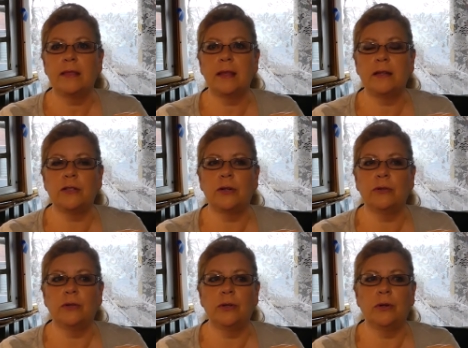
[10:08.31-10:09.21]
They
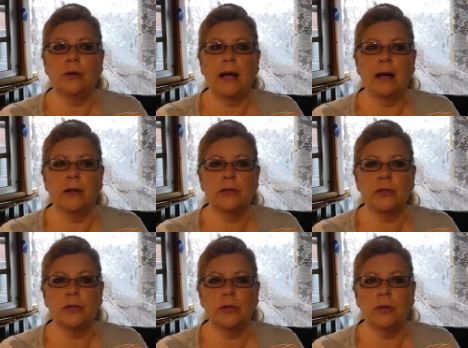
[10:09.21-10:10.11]
don't know how
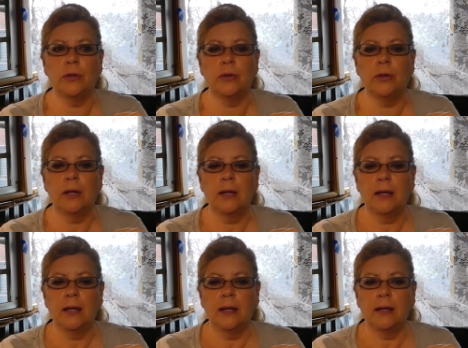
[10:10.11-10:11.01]
to,
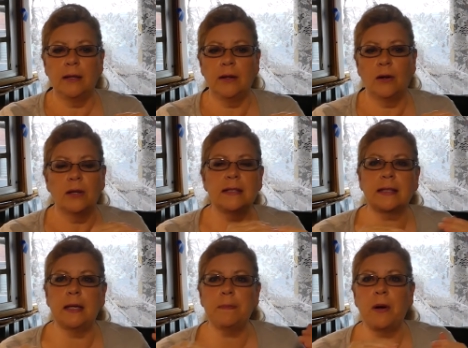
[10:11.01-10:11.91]
you know,
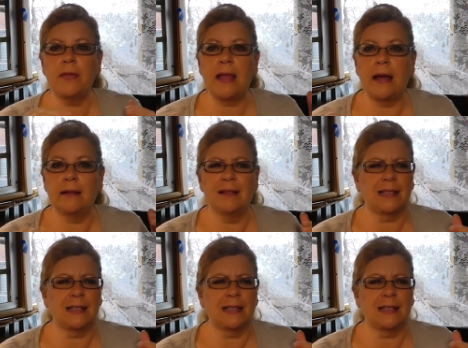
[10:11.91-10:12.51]
skip on that